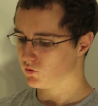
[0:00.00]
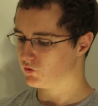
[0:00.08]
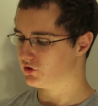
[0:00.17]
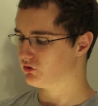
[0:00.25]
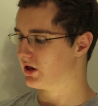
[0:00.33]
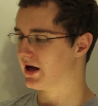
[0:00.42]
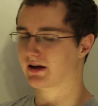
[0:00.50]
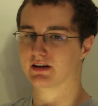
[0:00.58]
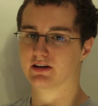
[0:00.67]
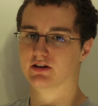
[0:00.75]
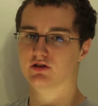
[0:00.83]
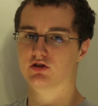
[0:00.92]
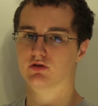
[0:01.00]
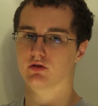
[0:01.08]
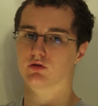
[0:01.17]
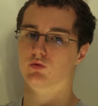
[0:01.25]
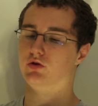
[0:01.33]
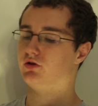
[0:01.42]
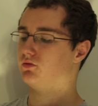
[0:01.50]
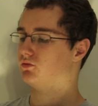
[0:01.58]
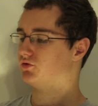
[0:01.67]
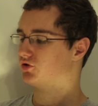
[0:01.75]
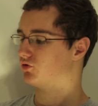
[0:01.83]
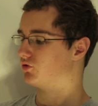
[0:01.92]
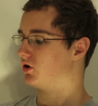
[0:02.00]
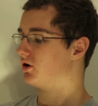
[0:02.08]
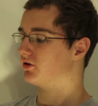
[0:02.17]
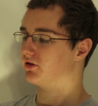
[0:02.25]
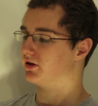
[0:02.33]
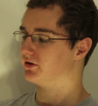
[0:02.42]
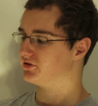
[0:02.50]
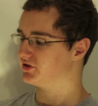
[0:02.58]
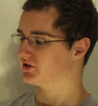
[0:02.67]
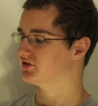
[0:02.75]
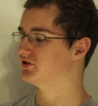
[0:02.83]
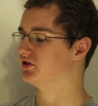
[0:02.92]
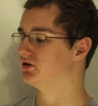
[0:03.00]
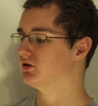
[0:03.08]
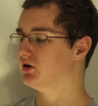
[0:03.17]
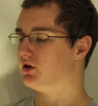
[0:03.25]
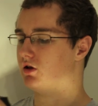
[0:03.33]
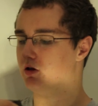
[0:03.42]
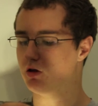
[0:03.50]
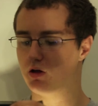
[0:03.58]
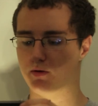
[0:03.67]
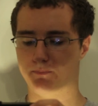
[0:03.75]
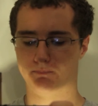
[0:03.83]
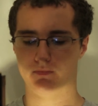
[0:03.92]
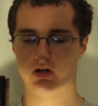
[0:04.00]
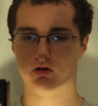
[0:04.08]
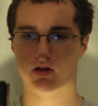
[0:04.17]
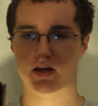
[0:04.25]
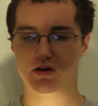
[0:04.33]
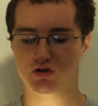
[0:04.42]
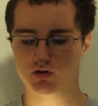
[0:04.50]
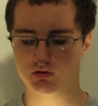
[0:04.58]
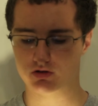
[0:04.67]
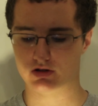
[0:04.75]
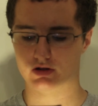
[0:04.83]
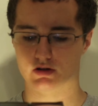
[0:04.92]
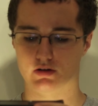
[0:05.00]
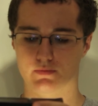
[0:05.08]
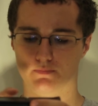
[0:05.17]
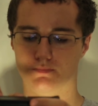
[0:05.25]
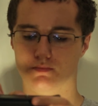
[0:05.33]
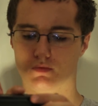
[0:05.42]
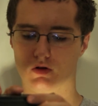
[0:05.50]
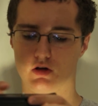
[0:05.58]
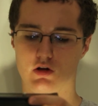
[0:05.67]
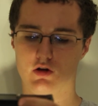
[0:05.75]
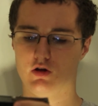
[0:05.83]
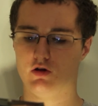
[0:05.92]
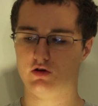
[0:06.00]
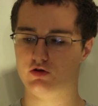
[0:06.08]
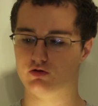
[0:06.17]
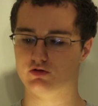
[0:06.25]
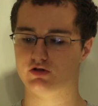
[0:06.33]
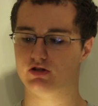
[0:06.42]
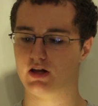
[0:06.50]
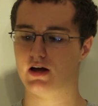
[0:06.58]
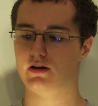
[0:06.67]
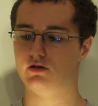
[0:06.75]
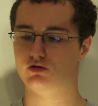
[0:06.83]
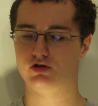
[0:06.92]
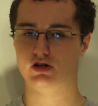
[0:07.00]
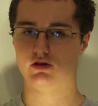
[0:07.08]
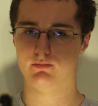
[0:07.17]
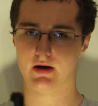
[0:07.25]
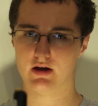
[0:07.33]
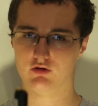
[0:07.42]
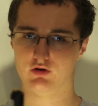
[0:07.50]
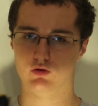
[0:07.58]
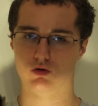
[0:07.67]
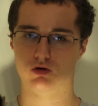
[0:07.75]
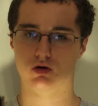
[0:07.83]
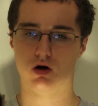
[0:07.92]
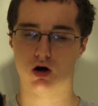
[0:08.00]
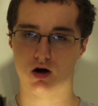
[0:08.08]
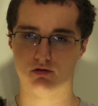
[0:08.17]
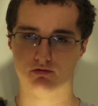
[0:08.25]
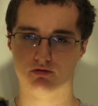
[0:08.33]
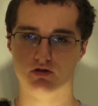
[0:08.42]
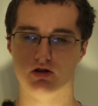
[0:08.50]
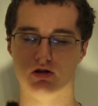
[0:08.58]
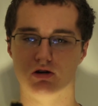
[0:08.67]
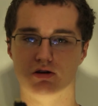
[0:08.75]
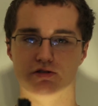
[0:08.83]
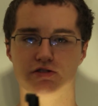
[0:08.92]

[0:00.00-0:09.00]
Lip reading: When you lock it in, when you screw it onto the 6D, it'll actually, you'll take the battery door off the